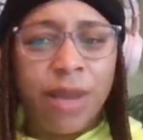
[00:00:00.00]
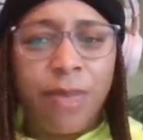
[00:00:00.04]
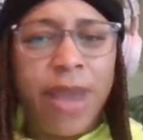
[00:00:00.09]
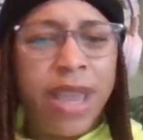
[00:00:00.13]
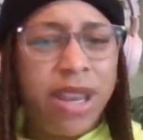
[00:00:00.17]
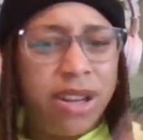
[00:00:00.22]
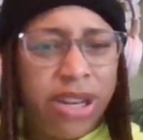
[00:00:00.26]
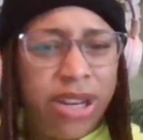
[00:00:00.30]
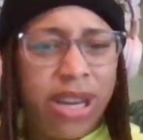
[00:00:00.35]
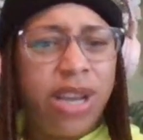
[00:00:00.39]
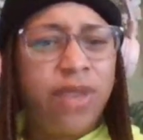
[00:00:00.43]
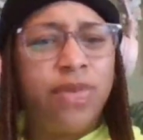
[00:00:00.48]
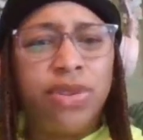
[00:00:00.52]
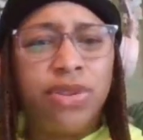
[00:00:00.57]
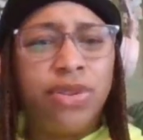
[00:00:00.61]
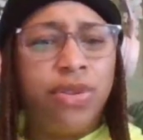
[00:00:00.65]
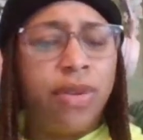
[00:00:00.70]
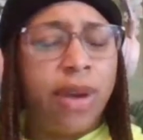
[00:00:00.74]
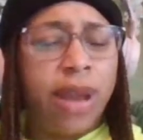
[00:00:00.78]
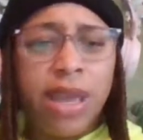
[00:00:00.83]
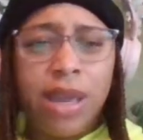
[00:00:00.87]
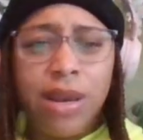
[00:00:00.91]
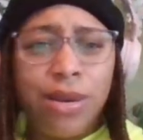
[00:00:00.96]
paycheck was
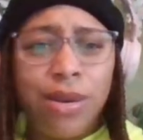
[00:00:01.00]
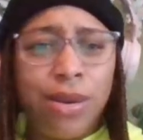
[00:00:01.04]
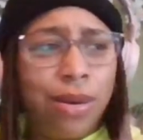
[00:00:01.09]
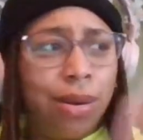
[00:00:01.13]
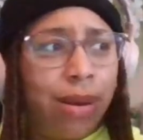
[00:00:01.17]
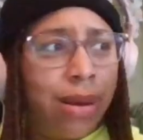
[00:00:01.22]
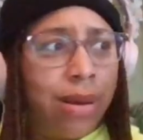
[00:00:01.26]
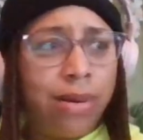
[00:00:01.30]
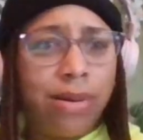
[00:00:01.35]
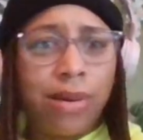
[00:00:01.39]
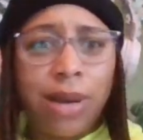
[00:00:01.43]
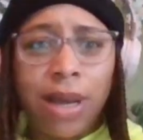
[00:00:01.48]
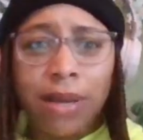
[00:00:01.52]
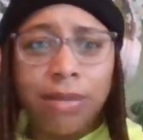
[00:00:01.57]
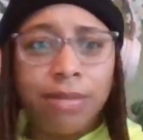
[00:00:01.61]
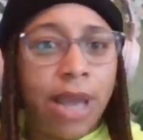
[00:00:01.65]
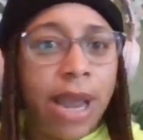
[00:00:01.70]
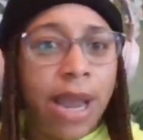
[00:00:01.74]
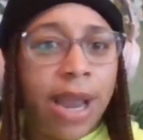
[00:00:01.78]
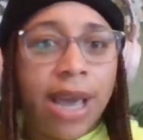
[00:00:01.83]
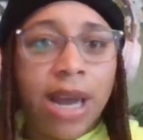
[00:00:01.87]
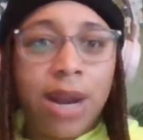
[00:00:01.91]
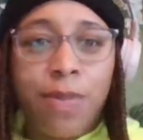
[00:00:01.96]
great, I
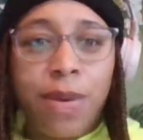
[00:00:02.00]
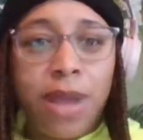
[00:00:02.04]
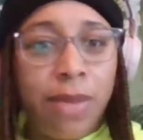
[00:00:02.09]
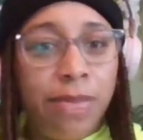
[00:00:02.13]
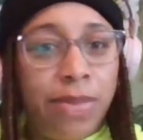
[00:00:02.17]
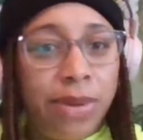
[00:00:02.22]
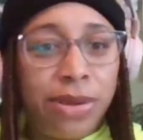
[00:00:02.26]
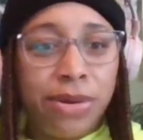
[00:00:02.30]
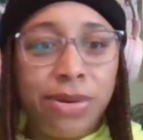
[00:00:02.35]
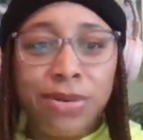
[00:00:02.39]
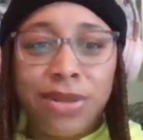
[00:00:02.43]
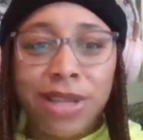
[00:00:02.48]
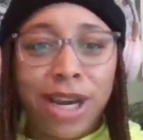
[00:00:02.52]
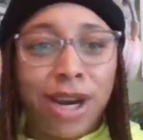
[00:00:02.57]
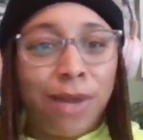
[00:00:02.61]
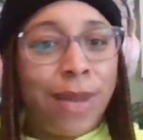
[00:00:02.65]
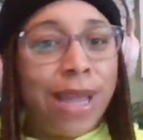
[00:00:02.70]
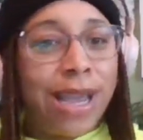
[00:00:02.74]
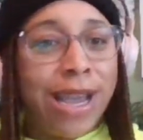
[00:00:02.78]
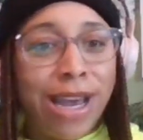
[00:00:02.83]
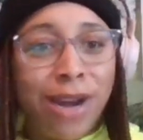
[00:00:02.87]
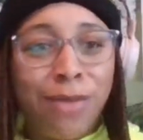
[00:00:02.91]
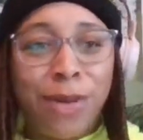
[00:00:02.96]
got to pay bills,
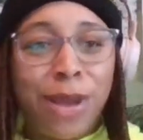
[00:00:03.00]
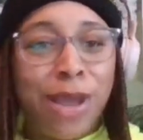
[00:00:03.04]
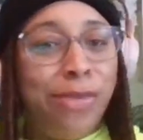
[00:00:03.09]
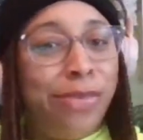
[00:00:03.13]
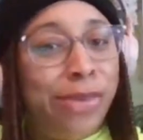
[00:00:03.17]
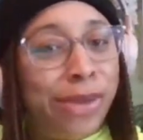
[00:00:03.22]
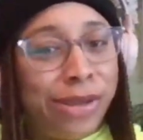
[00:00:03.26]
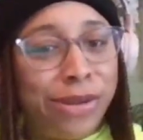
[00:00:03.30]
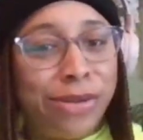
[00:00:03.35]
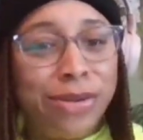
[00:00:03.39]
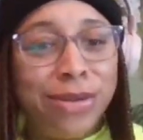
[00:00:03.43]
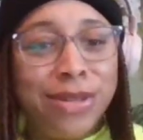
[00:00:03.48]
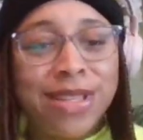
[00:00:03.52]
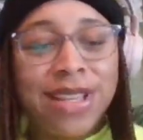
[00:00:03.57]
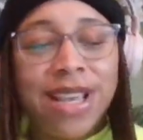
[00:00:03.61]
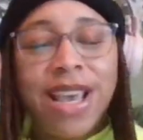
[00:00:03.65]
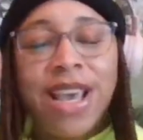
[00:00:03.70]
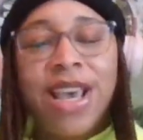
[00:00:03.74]
everybody got to pay bills,